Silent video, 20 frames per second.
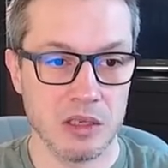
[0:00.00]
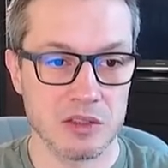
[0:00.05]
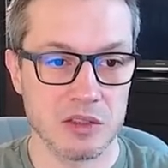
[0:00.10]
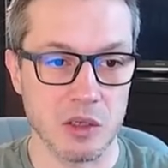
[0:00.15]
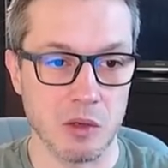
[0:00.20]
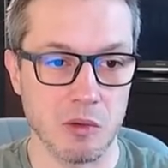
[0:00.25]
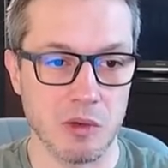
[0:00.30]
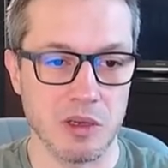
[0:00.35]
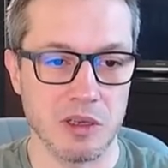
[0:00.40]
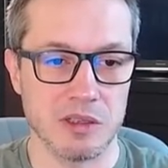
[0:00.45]

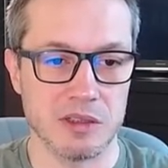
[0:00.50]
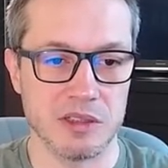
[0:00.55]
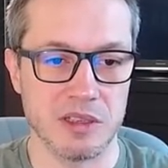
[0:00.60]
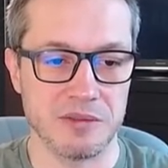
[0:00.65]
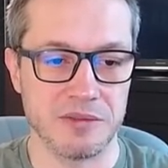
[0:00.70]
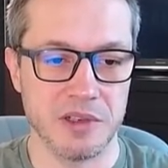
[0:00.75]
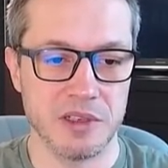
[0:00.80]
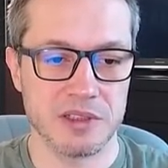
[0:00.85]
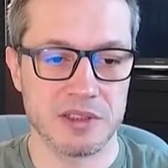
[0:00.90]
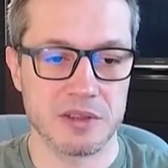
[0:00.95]
So
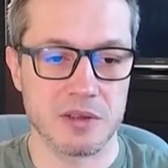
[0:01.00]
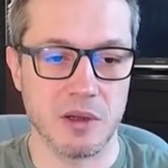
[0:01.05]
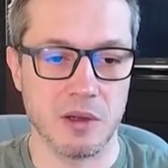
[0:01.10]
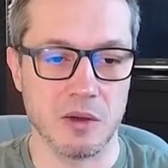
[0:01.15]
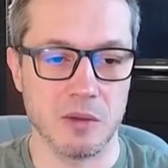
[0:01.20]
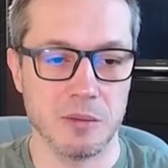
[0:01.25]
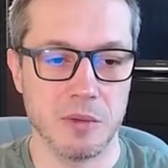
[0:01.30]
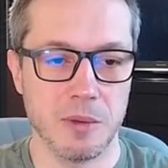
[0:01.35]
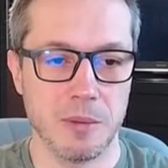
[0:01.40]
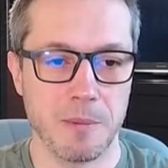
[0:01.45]
the first
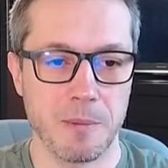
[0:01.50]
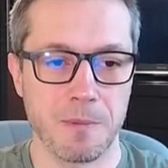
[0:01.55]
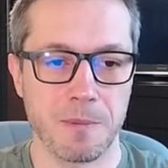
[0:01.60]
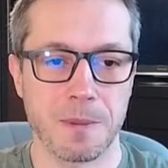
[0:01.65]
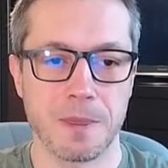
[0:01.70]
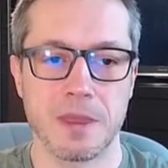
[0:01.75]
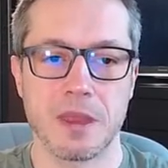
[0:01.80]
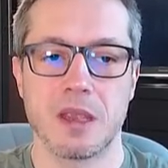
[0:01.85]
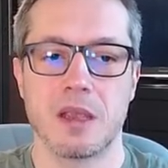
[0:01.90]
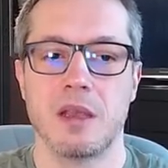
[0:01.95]
column,
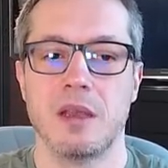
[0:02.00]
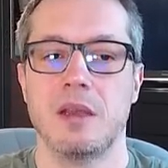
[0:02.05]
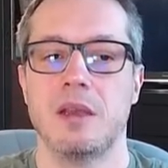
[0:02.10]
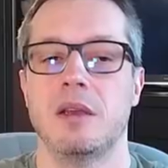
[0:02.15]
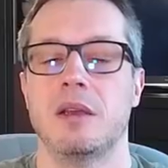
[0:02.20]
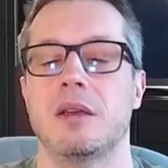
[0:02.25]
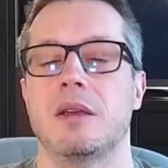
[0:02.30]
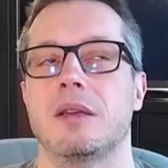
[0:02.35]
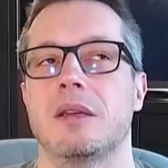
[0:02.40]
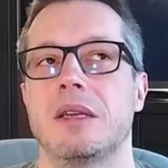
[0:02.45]

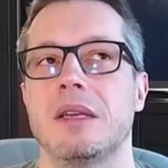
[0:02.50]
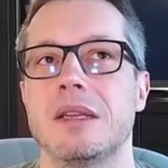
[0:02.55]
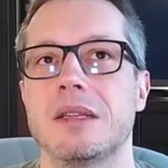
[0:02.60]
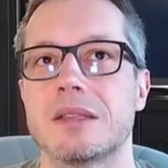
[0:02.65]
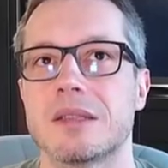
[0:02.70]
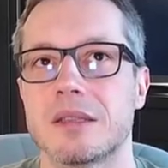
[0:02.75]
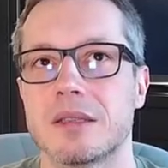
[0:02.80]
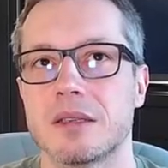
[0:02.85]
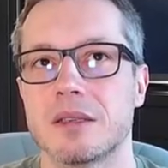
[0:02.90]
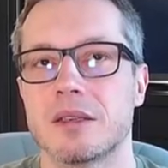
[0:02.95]

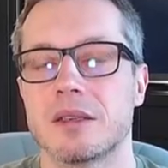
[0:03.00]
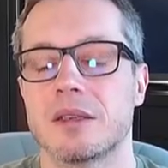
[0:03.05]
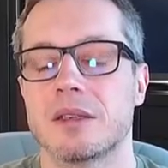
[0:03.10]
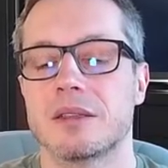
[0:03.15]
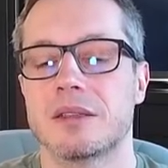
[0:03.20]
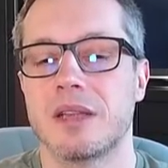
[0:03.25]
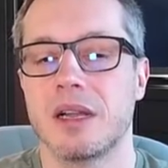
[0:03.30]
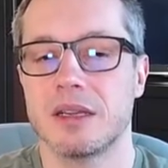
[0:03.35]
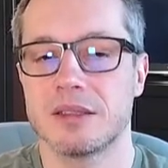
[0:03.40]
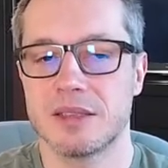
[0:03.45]
it
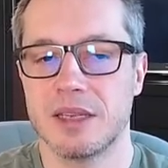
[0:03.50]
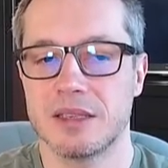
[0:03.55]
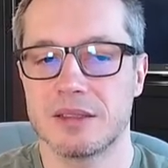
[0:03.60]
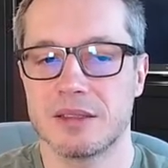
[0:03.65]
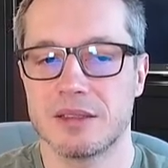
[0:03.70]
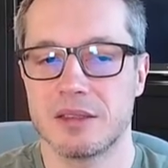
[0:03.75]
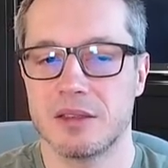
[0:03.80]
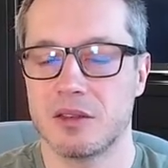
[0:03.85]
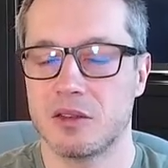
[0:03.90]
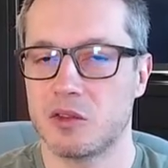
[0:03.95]
tells
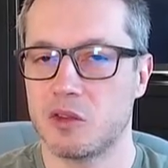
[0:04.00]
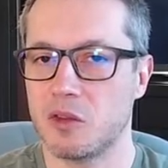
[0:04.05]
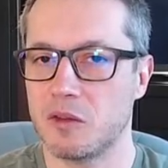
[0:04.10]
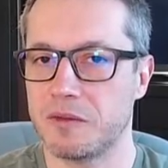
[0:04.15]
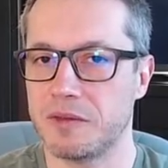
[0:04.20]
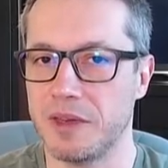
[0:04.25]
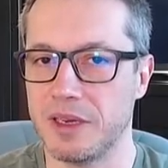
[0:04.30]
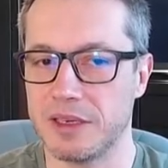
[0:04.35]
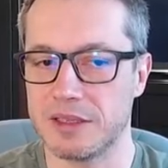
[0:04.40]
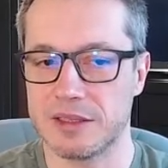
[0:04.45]
us 2
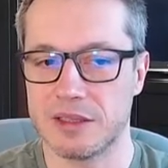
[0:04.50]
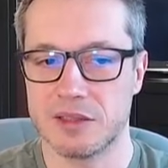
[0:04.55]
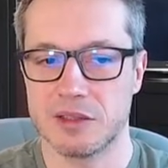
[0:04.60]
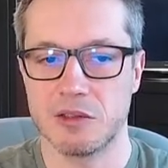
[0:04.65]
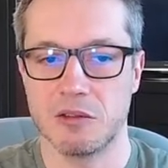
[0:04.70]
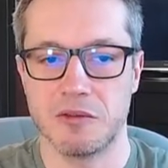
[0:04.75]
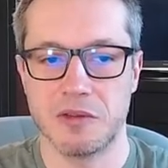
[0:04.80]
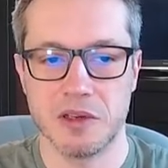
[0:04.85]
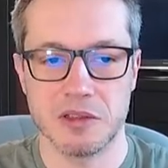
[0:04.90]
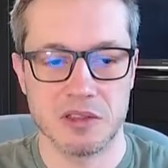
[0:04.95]
things.
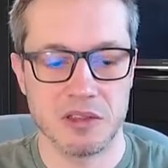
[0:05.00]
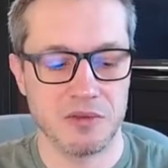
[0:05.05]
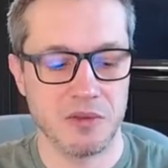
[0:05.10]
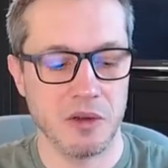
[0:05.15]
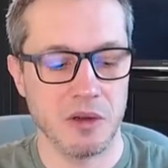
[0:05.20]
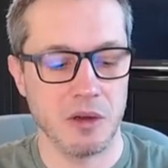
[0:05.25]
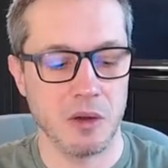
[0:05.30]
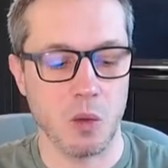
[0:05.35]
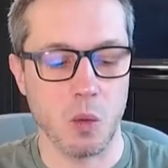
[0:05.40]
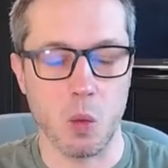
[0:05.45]
So first of
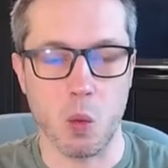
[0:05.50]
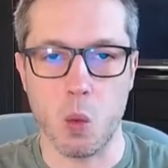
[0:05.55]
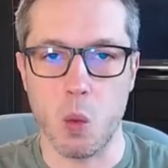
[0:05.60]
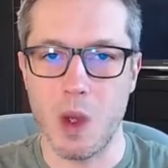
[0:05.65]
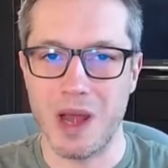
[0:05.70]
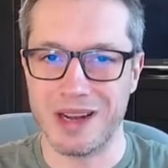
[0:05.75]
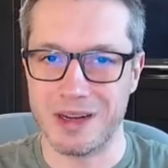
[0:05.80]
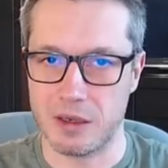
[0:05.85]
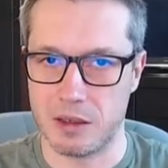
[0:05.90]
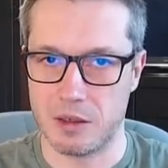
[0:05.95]
all,
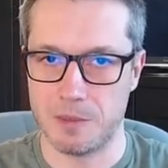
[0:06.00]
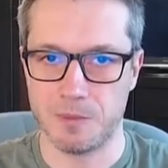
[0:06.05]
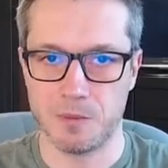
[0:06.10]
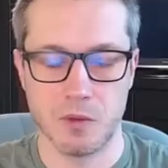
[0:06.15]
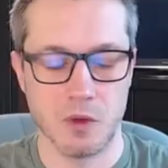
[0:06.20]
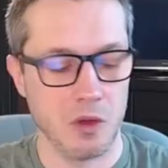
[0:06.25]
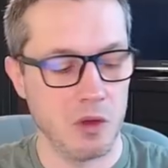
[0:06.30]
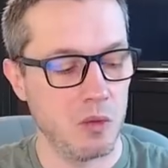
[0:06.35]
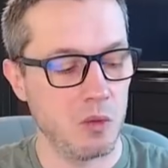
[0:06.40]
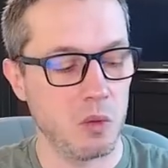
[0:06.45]
when
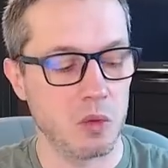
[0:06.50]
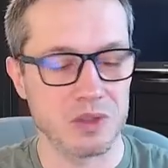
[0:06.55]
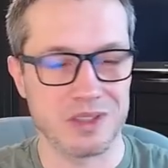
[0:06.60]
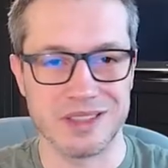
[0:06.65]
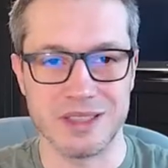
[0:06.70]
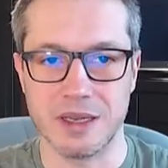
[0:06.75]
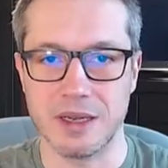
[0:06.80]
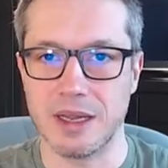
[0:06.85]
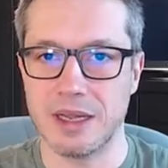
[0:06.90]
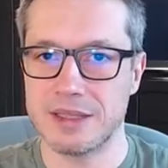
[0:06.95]
was
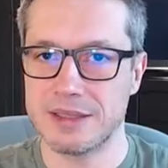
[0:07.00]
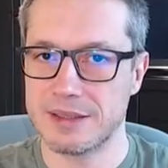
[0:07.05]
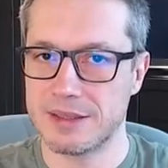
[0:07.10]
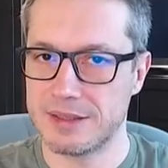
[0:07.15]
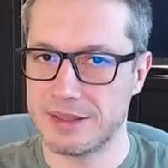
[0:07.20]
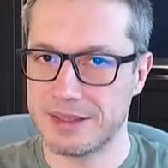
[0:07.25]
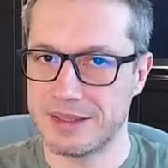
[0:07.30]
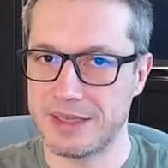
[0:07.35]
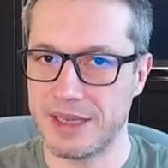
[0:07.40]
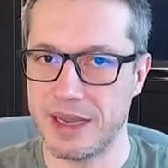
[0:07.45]
the last
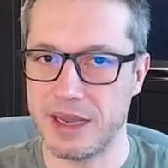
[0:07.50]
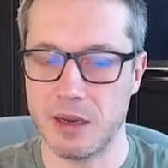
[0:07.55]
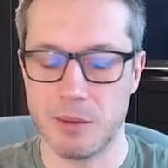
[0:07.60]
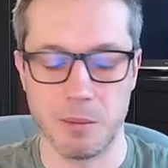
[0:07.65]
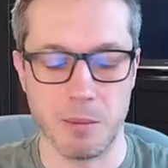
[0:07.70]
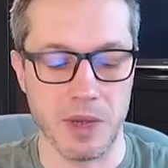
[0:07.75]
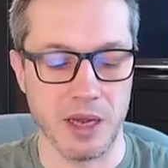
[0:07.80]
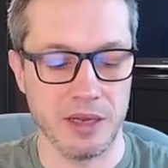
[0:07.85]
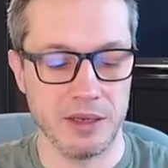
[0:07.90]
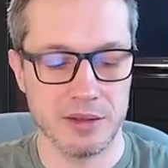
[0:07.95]
sale
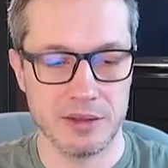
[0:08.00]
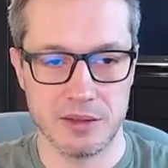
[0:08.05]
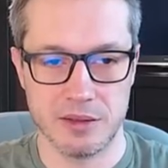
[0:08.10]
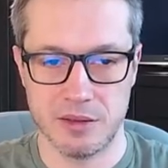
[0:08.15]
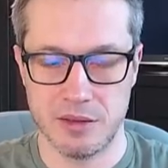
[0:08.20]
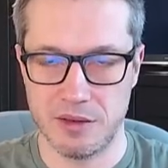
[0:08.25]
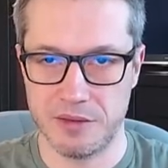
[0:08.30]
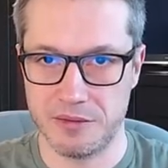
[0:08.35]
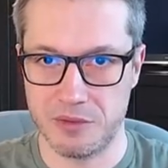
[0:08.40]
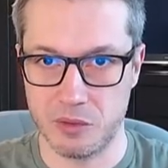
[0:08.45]
made
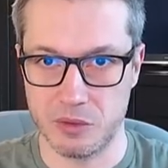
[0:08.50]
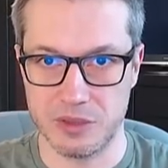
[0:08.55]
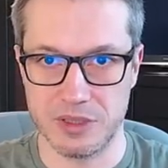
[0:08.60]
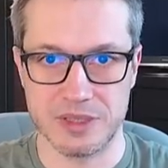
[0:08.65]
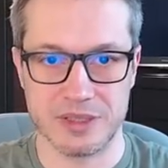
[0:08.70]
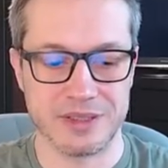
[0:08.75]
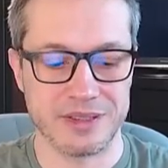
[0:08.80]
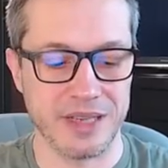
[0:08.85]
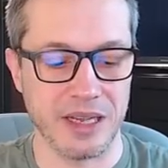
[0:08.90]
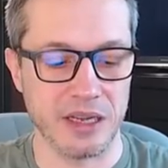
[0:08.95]
through
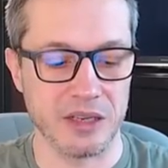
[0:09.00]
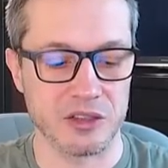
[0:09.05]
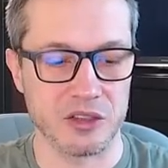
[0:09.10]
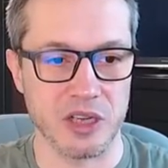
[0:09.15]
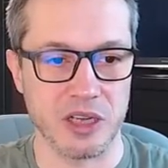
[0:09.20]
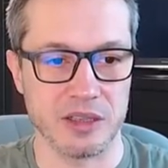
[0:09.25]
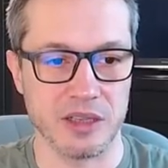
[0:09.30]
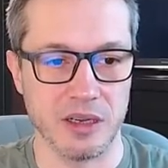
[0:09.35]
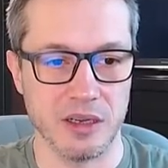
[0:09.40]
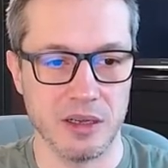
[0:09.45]
this sale
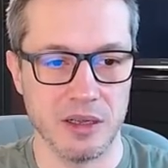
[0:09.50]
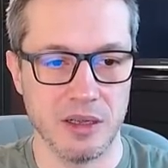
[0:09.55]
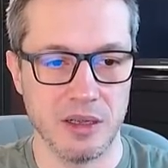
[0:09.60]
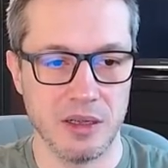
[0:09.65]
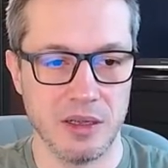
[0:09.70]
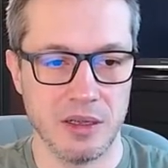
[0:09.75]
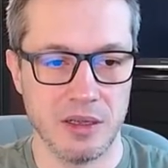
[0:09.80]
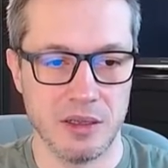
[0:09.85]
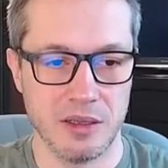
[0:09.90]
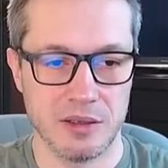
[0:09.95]
channel?
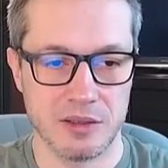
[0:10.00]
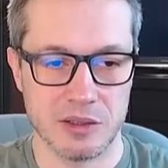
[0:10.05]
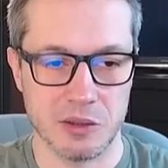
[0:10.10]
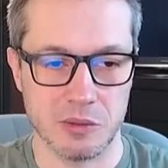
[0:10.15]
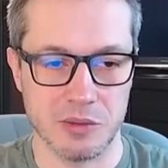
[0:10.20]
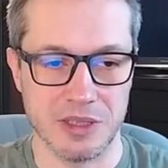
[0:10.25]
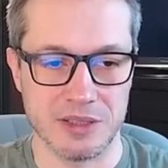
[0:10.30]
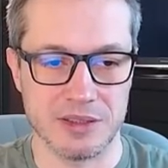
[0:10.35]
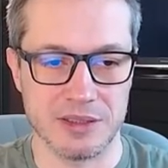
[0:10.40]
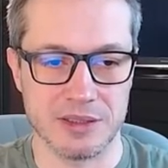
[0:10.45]

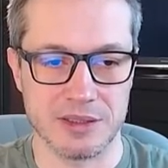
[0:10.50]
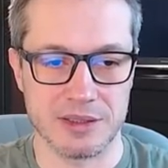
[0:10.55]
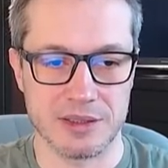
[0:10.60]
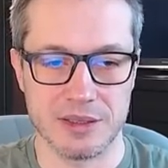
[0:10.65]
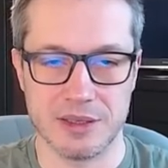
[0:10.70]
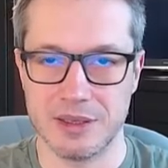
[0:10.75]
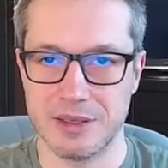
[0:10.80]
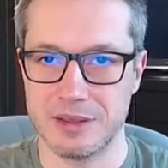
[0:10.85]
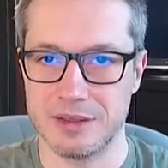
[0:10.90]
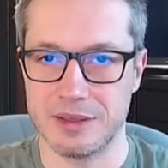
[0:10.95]
So that's
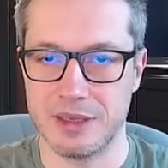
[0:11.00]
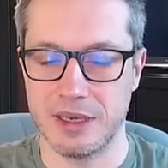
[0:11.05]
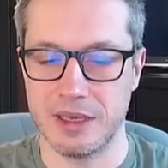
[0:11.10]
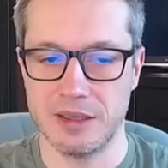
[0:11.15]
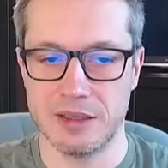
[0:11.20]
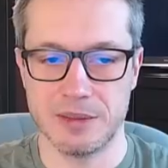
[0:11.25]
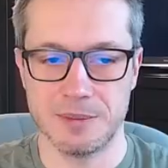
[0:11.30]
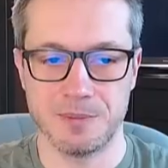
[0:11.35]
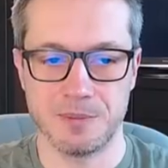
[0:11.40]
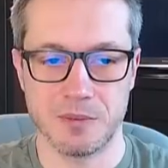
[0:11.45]
this
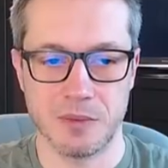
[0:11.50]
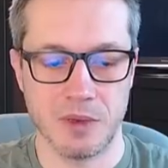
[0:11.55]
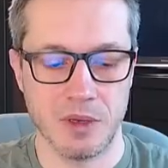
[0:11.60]
date.